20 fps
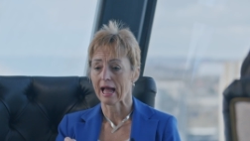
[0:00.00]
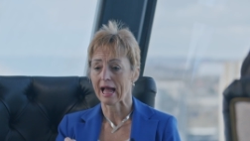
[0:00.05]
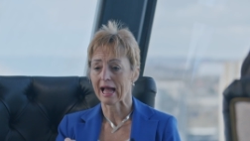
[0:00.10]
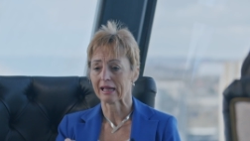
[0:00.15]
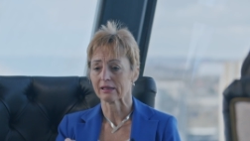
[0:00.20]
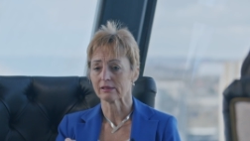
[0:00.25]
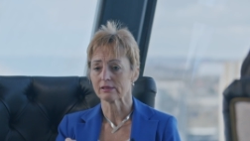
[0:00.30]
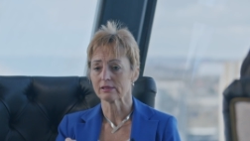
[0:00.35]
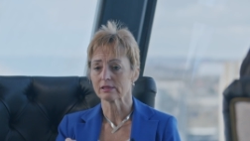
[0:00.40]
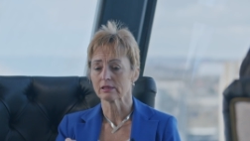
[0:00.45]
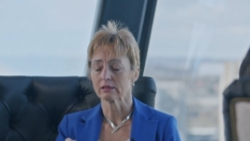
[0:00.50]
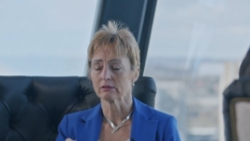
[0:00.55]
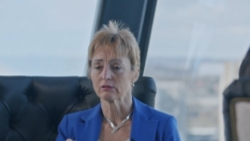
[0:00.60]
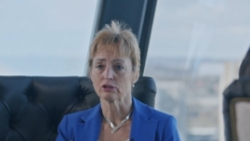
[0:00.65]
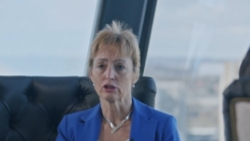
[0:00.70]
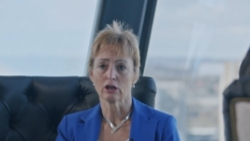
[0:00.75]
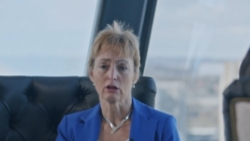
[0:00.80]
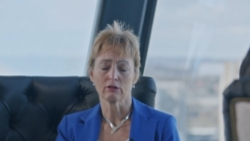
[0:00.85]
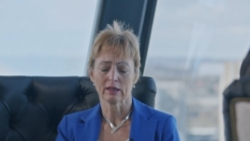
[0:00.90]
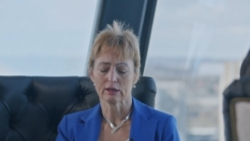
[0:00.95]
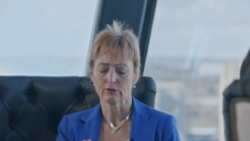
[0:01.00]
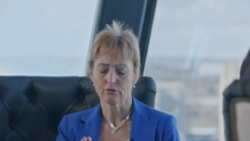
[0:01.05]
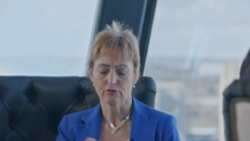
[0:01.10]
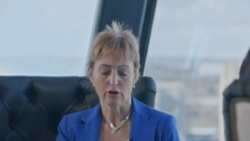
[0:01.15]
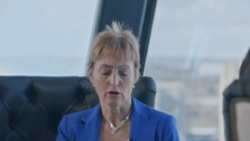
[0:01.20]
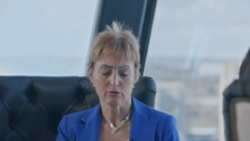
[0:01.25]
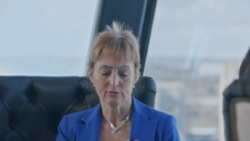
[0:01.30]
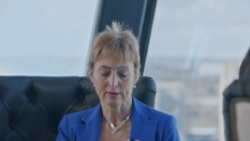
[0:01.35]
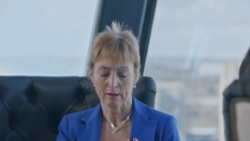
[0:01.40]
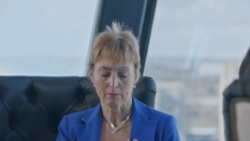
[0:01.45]
And, you know, they'd
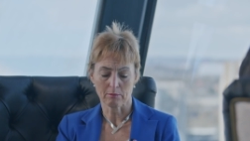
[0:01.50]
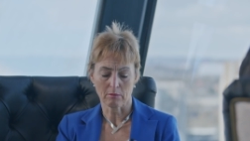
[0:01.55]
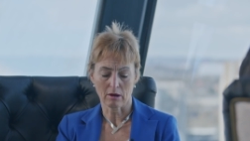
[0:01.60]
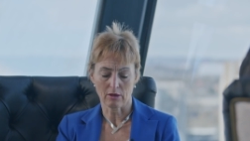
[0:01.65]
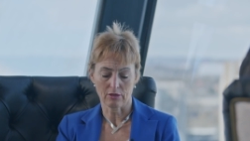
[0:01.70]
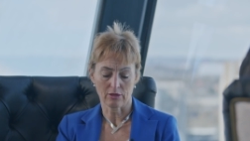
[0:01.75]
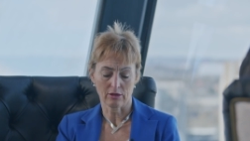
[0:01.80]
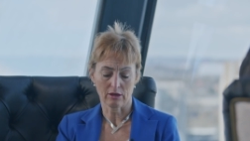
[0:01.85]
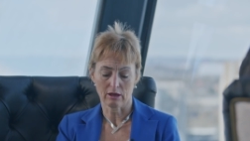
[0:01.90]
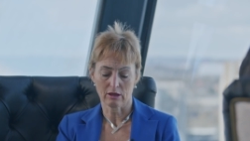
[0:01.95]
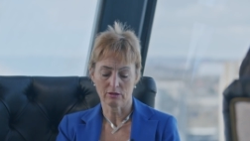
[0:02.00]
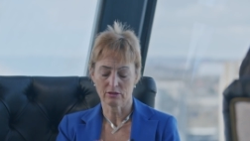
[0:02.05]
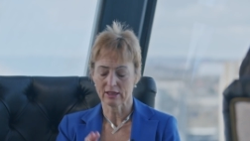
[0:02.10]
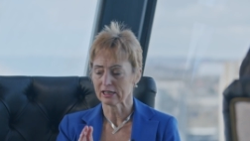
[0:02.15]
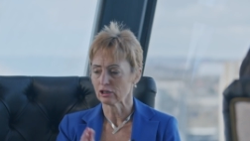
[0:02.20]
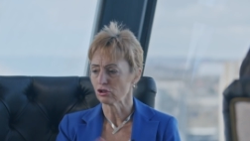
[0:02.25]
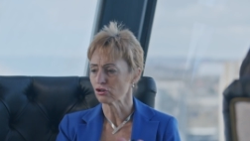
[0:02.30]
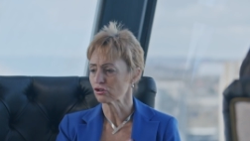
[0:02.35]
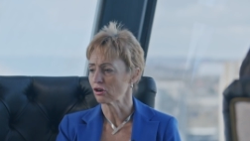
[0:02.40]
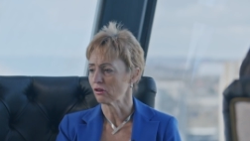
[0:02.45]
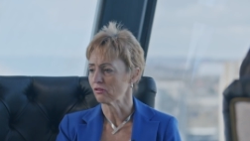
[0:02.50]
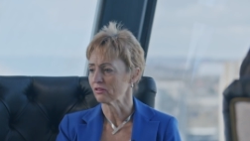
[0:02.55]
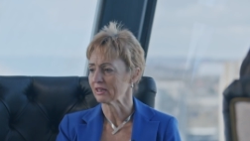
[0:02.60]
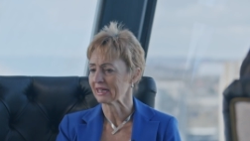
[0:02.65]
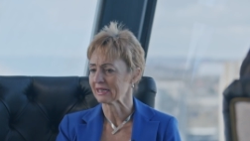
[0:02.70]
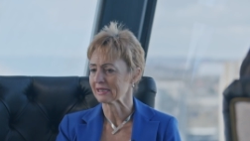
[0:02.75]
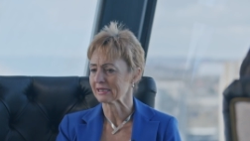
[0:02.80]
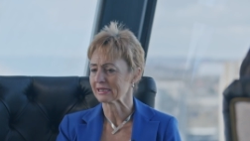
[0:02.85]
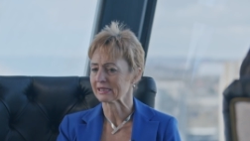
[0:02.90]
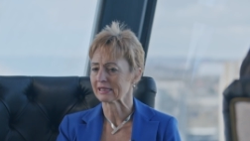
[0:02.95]
phone their mother, they'd look on
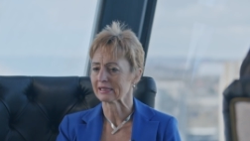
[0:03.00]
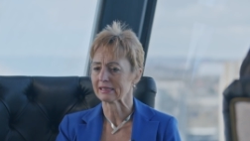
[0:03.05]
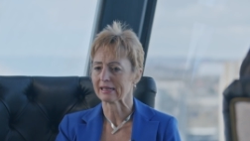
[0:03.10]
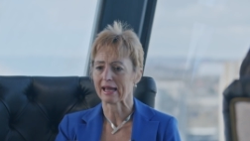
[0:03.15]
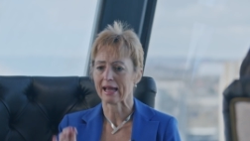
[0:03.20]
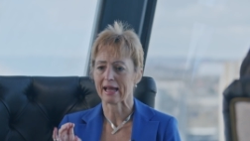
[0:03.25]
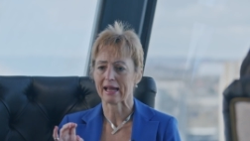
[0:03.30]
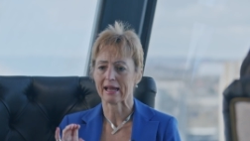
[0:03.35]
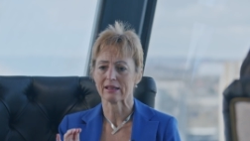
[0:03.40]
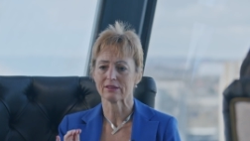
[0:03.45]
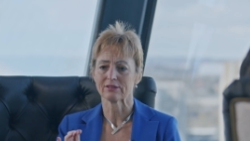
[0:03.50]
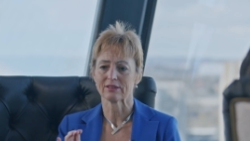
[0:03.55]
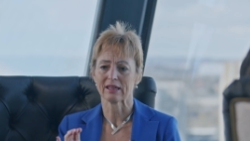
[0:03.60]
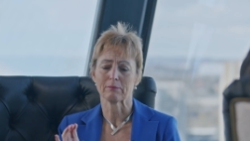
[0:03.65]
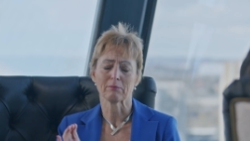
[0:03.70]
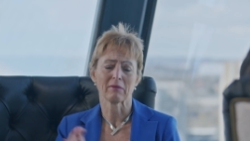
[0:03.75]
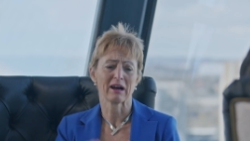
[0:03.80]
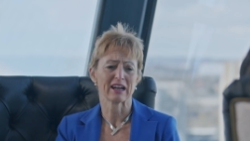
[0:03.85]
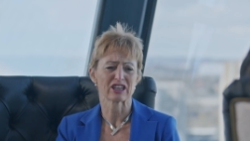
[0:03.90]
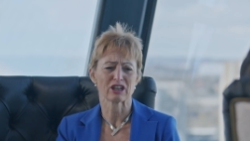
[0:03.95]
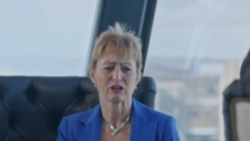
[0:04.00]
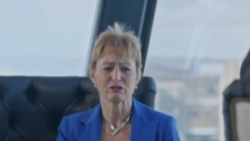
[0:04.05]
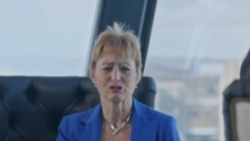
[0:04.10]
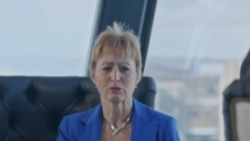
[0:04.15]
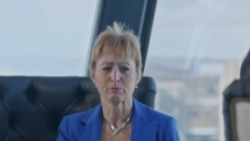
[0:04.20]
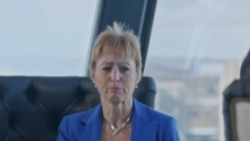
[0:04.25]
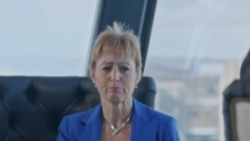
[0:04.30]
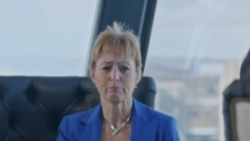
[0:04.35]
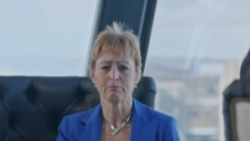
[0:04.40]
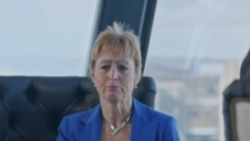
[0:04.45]
the internet, they might go
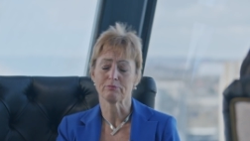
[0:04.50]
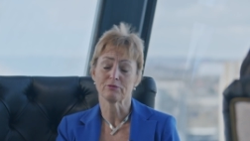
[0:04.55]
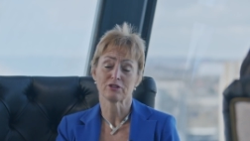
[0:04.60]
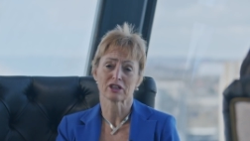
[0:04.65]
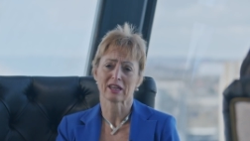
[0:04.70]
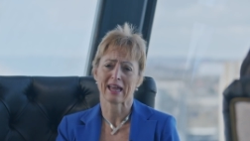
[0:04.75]
to the